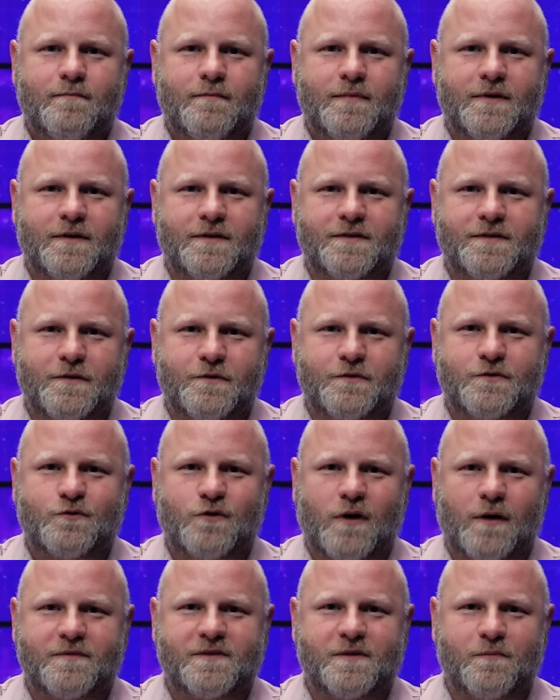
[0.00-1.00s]
because those
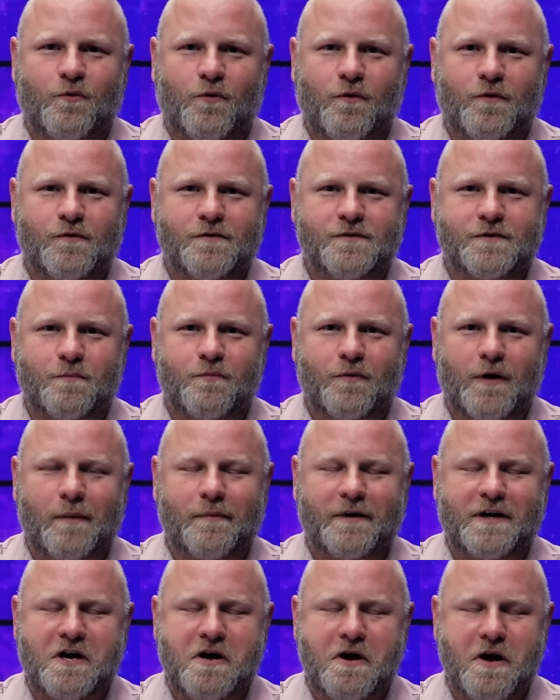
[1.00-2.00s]
Trump supporters are
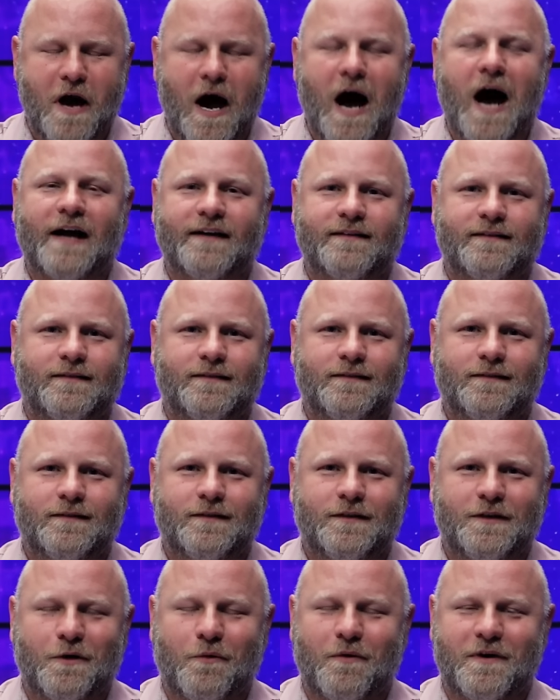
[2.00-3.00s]
probably not
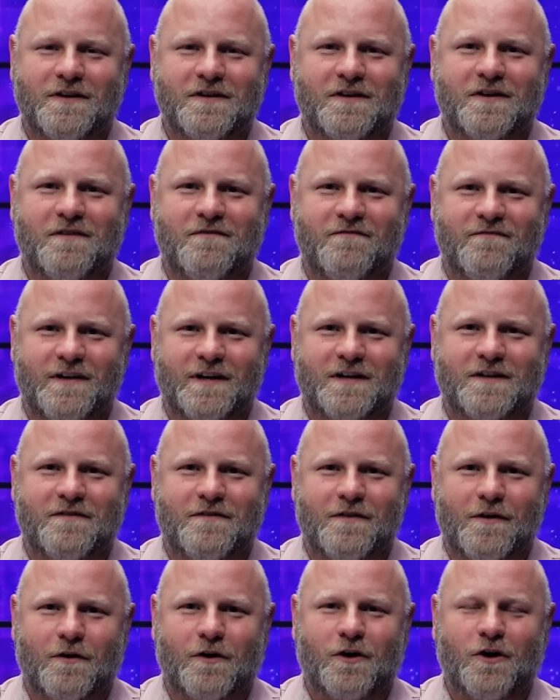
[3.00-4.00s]
going to convict
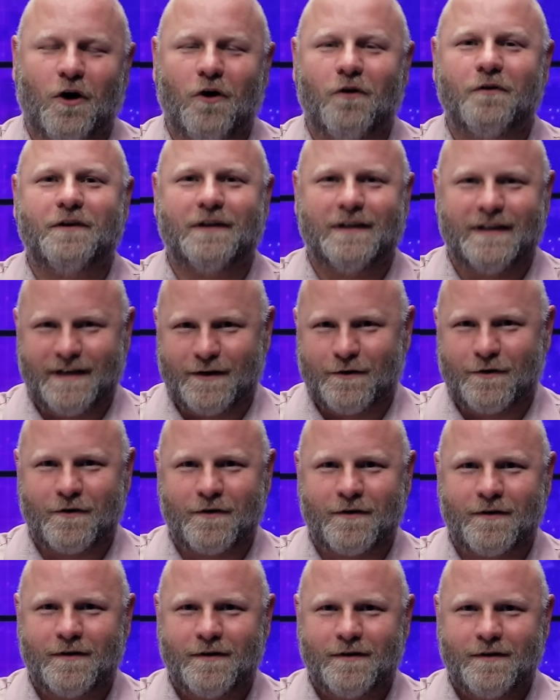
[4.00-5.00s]
their cult
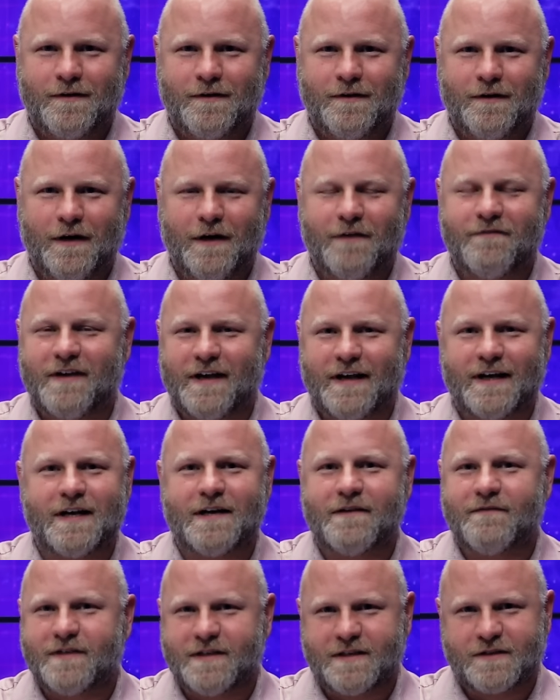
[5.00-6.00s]
leader of any
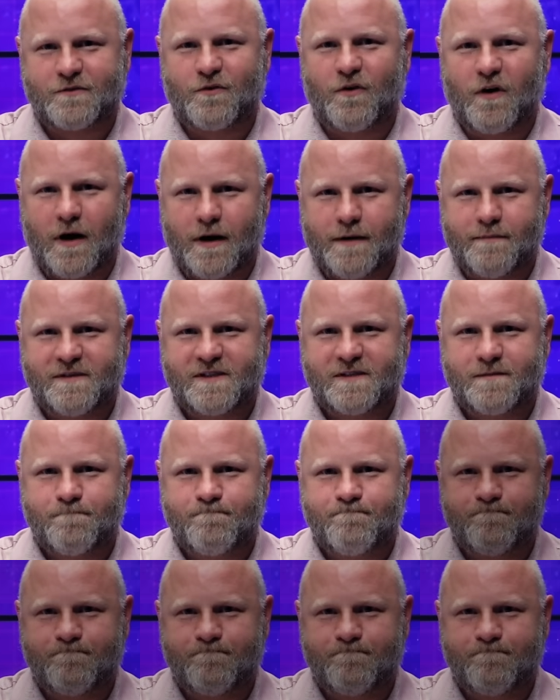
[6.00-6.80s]
of these crimes.